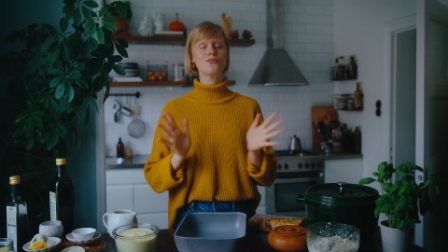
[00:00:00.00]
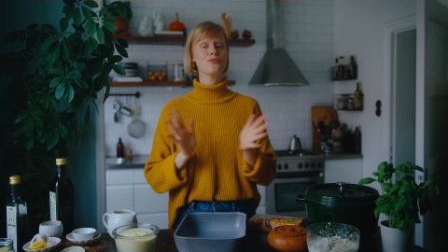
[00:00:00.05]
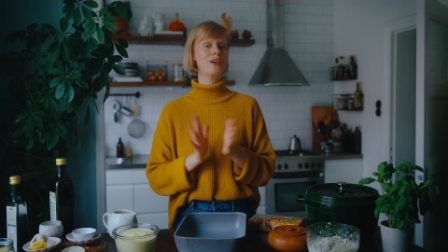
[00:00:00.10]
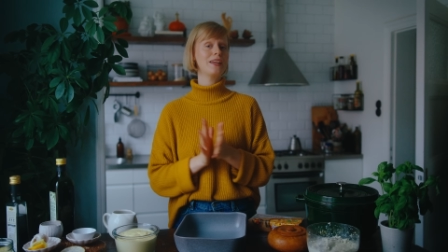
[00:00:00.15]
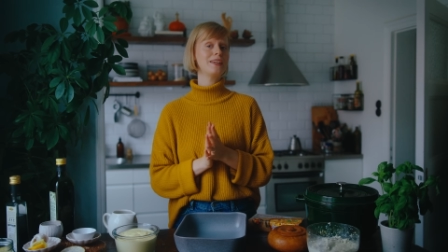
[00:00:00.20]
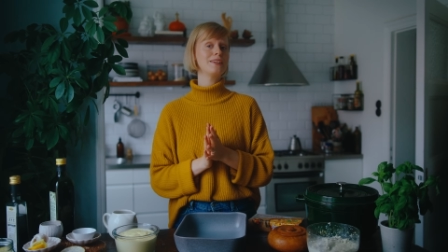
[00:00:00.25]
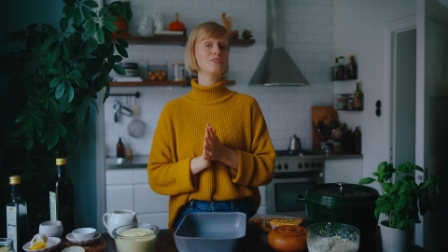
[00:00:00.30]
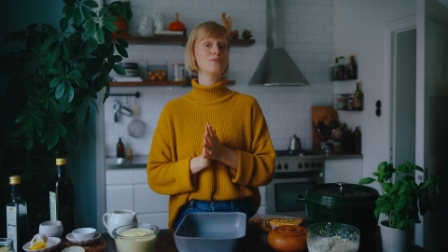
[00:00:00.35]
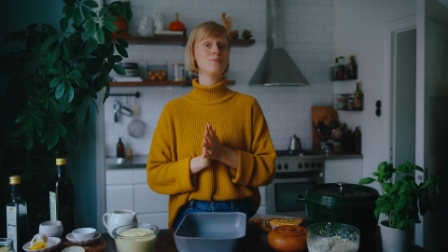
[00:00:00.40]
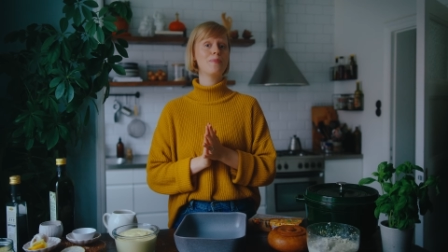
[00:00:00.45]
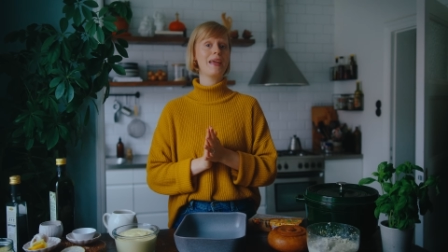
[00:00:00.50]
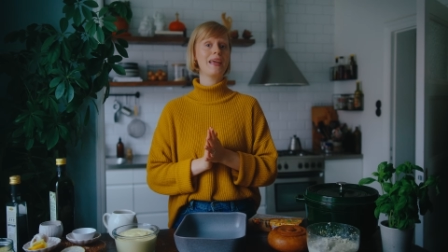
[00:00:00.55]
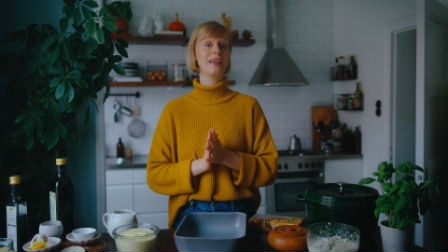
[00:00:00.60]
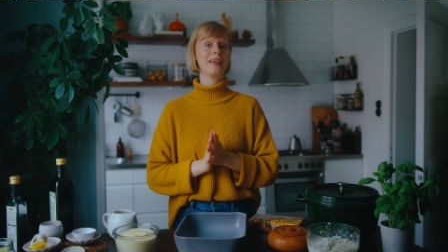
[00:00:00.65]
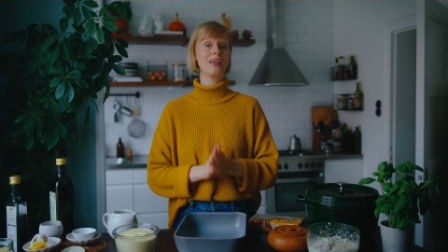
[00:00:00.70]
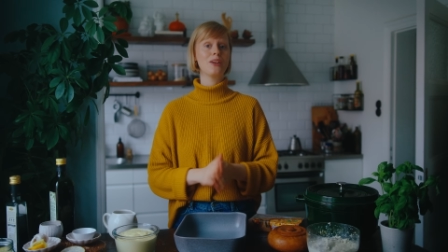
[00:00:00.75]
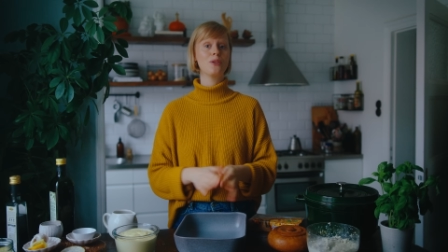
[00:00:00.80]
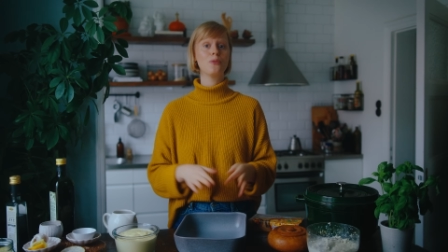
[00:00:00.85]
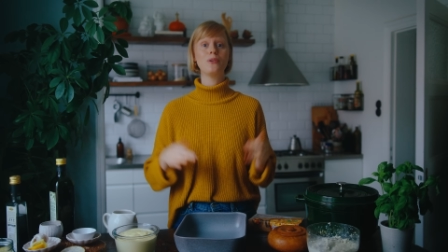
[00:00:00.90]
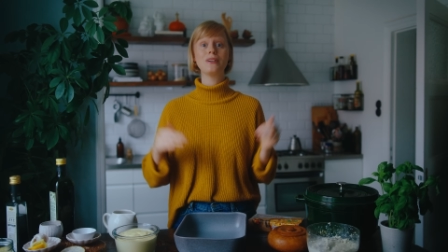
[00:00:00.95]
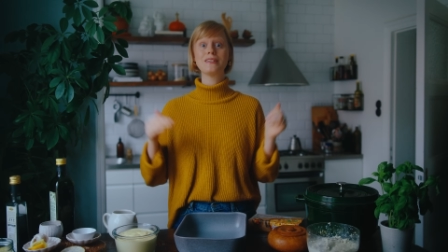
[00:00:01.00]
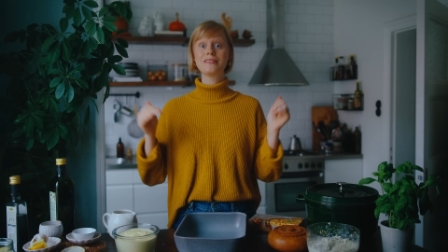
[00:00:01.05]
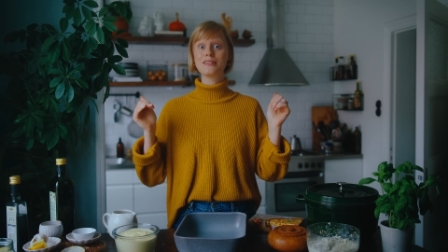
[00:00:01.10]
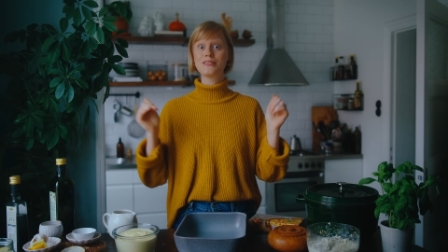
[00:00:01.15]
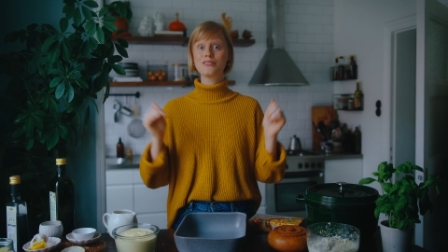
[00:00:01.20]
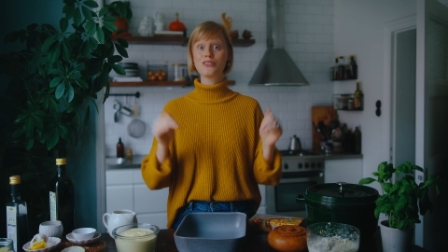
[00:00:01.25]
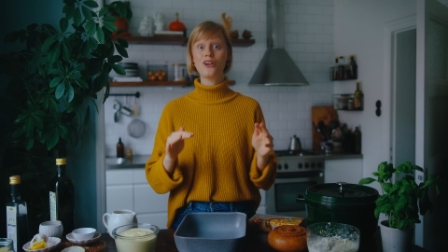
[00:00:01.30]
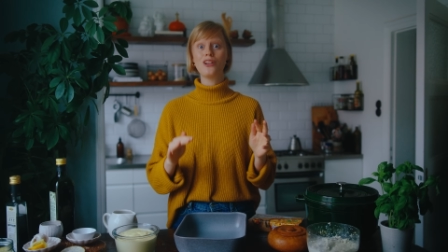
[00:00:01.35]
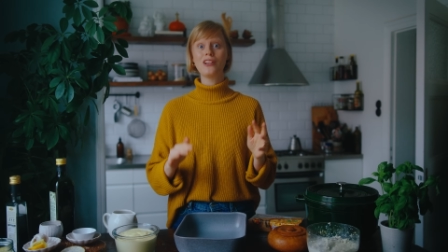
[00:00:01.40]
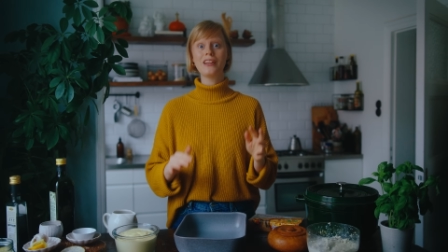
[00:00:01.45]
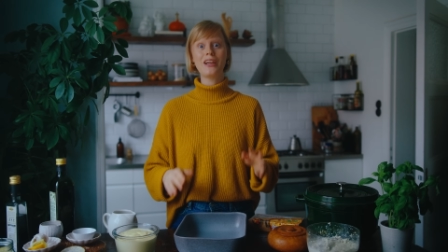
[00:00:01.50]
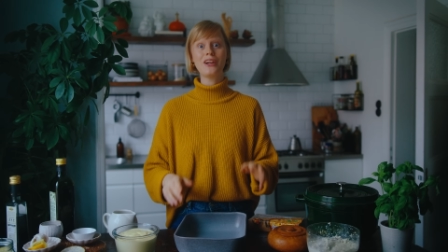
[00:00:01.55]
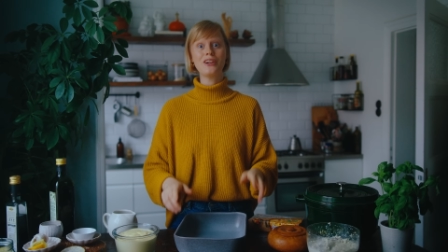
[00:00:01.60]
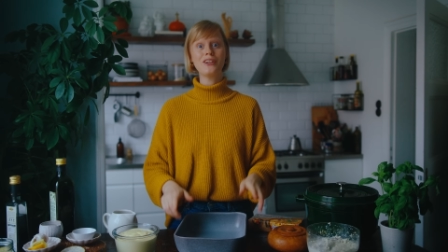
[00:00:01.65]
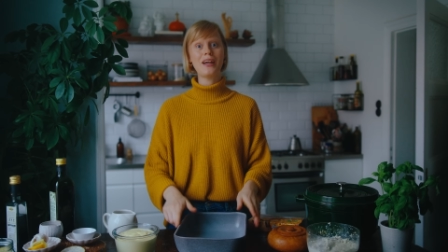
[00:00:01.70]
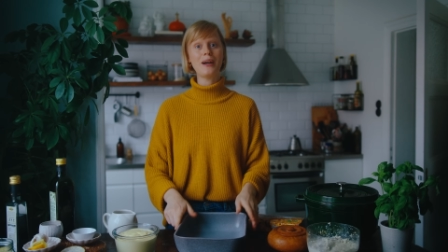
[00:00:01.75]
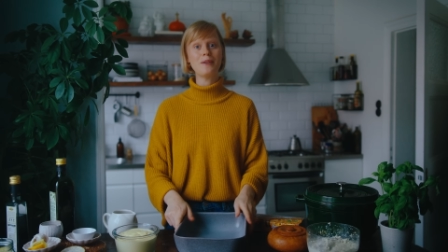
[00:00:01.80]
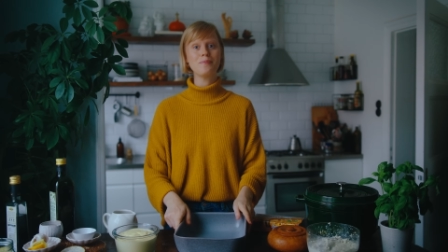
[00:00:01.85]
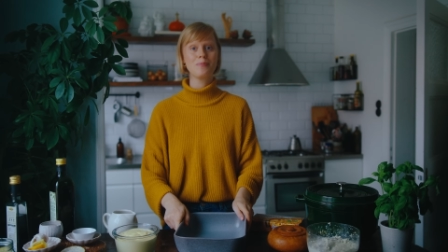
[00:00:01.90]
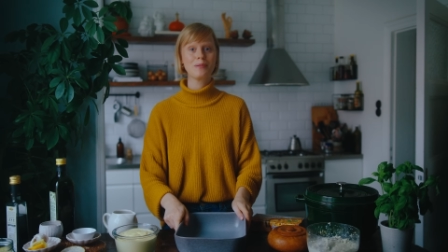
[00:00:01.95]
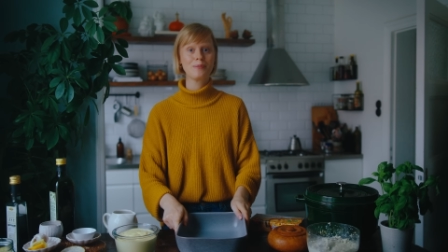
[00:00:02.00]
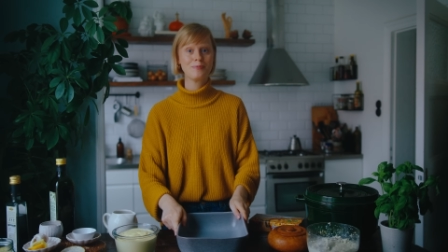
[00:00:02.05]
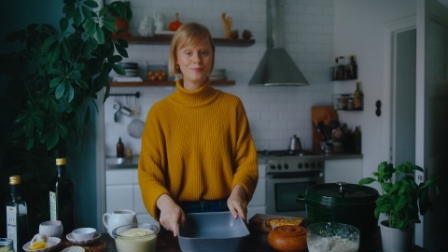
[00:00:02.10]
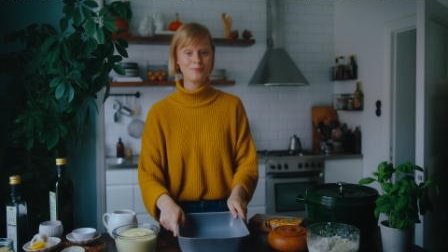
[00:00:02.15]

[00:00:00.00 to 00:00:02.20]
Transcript: ready to bake it once it's all layered up.